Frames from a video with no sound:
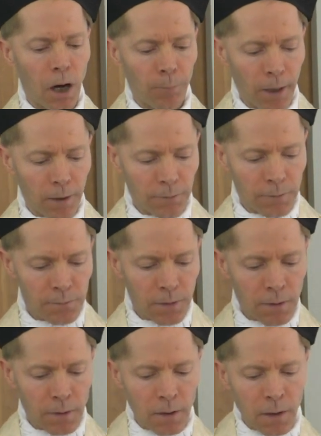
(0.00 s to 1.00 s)
Amen.
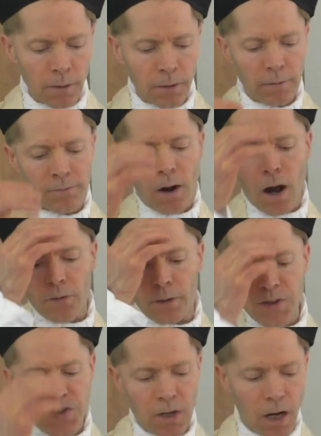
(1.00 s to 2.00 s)
In the name of the Father,
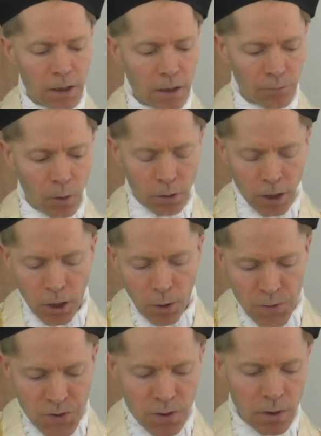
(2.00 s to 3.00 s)
and the Son, and the Holy
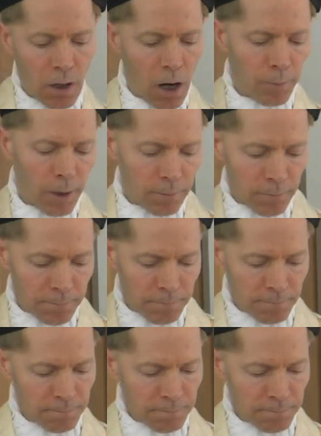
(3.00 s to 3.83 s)
Ghost, Amen.